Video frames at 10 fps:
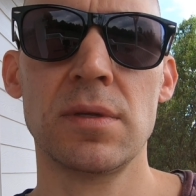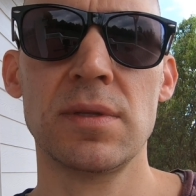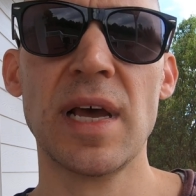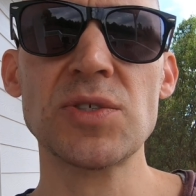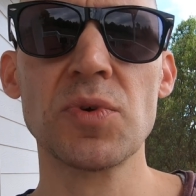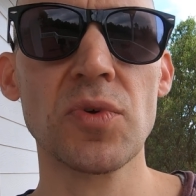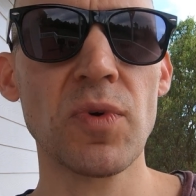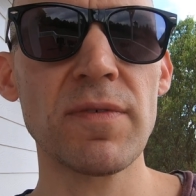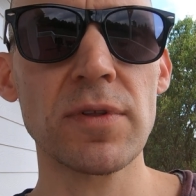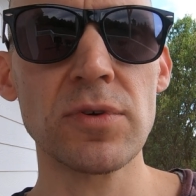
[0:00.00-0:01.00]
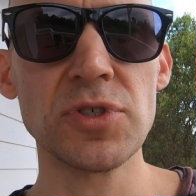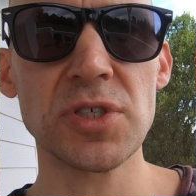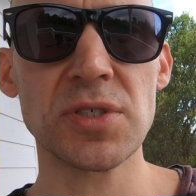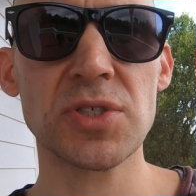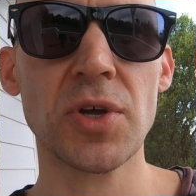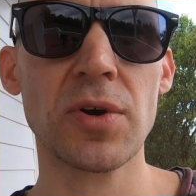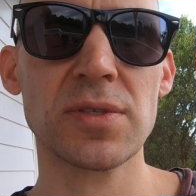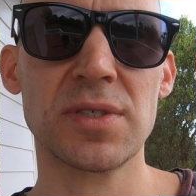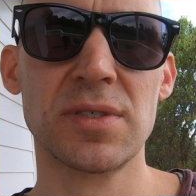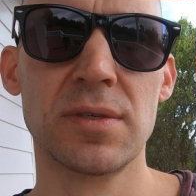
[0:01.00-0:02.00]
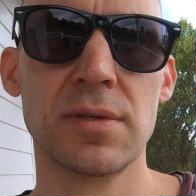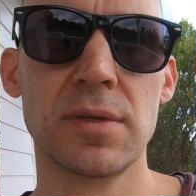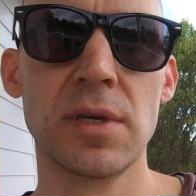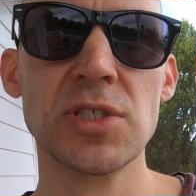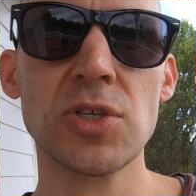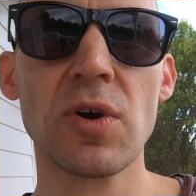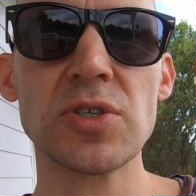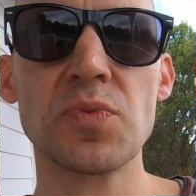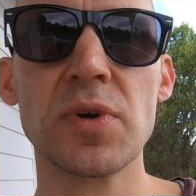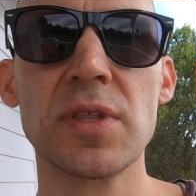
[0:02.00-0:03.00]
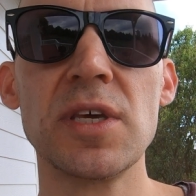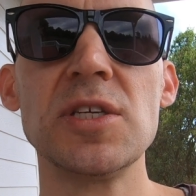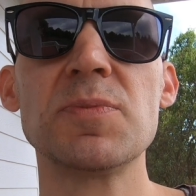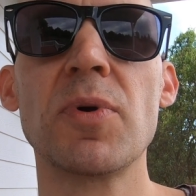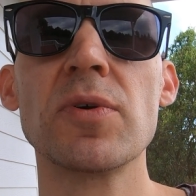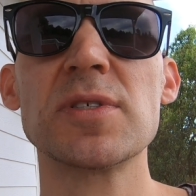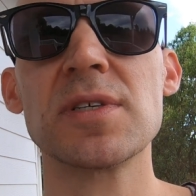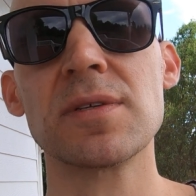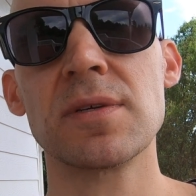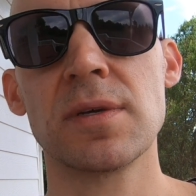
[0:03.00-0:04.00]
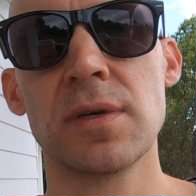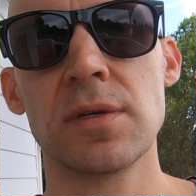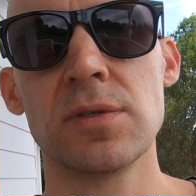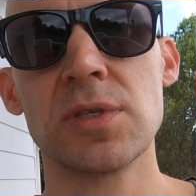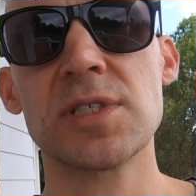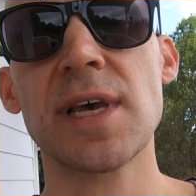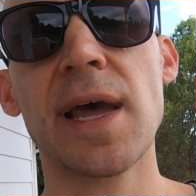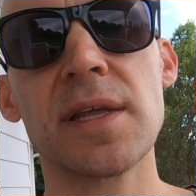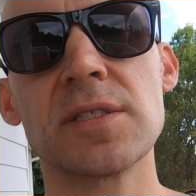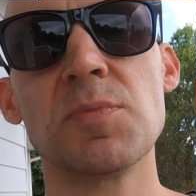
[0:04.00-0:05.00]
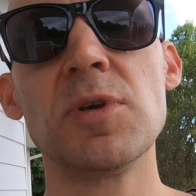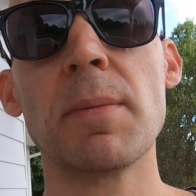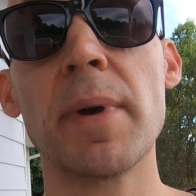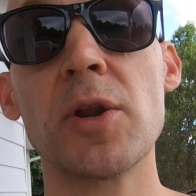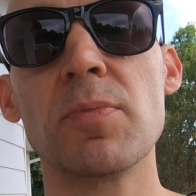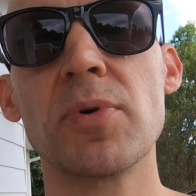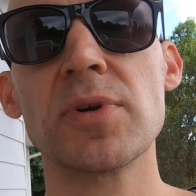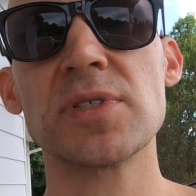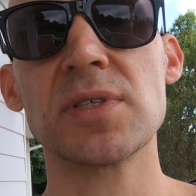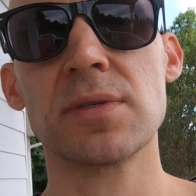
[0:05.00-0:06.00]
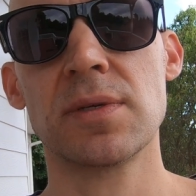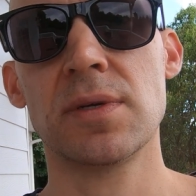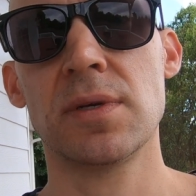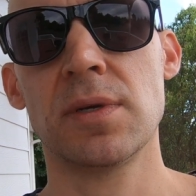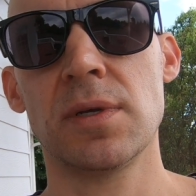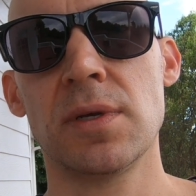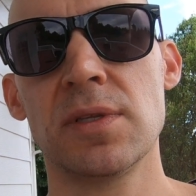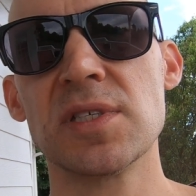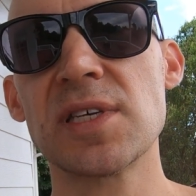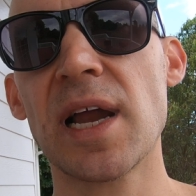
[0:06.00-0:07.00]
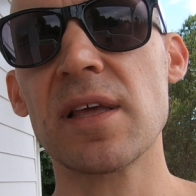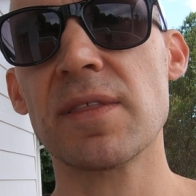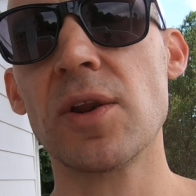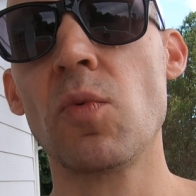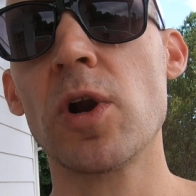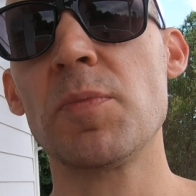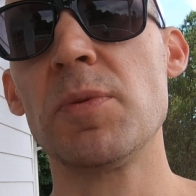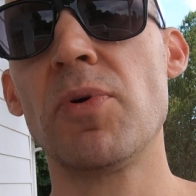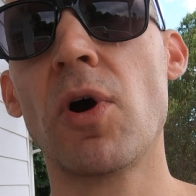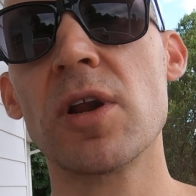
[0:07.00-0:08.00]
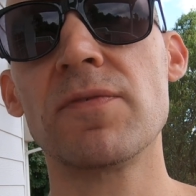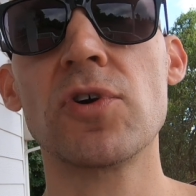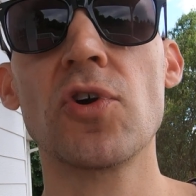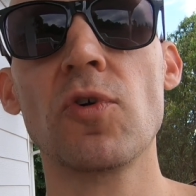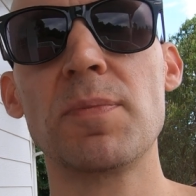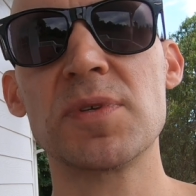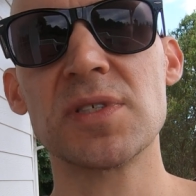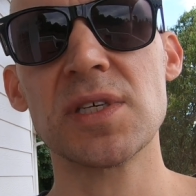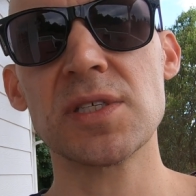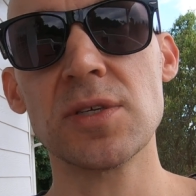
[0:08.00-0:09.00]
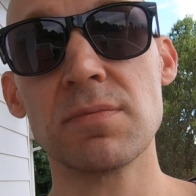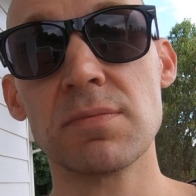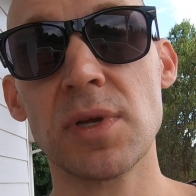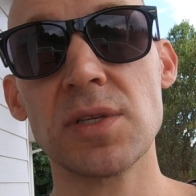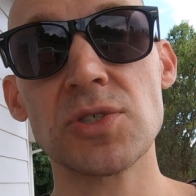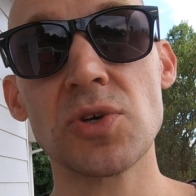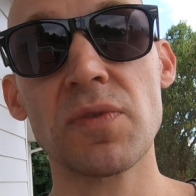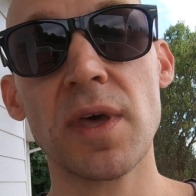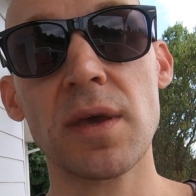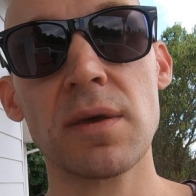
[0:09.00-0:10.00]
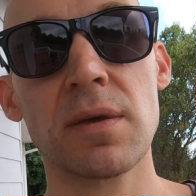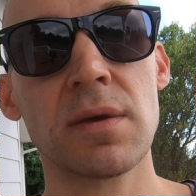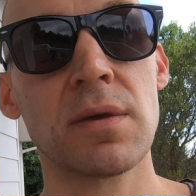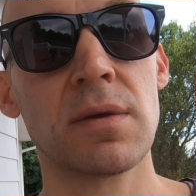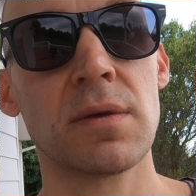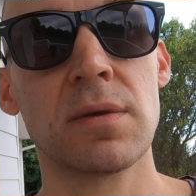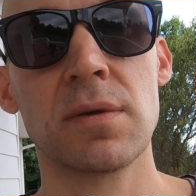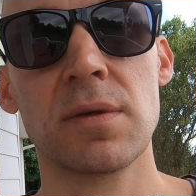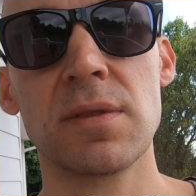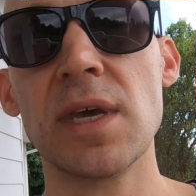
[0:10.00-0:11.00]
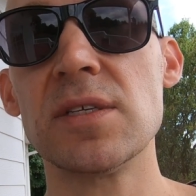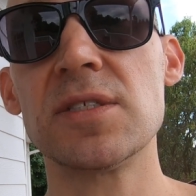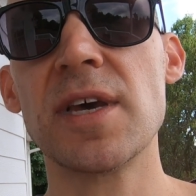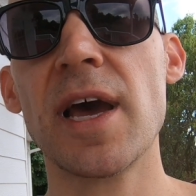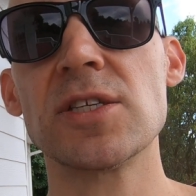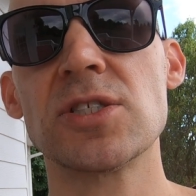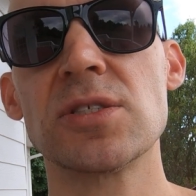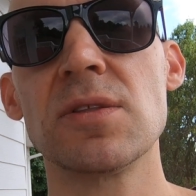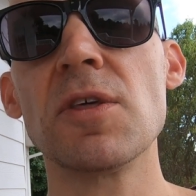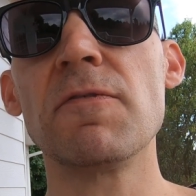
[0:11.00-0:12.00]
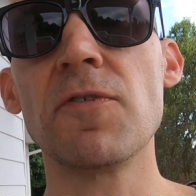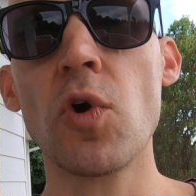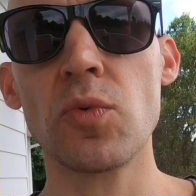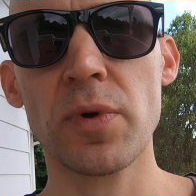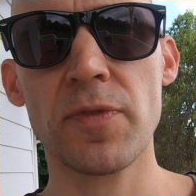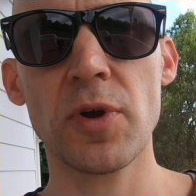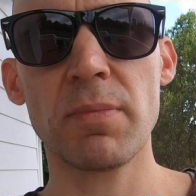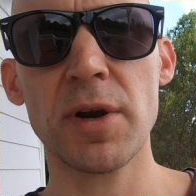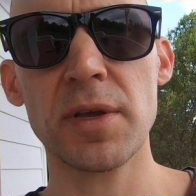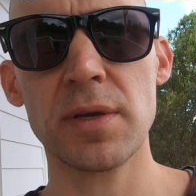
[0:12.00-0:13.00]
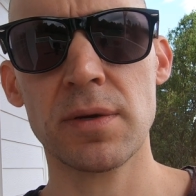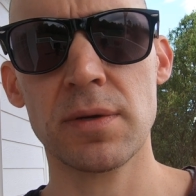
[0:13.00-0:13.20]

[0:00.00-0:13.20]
That's where the revolution starts. It starts with each person deciding to be a better person, deciding they don't want to be part of a corrupt system, and so they detach. They vote with their money.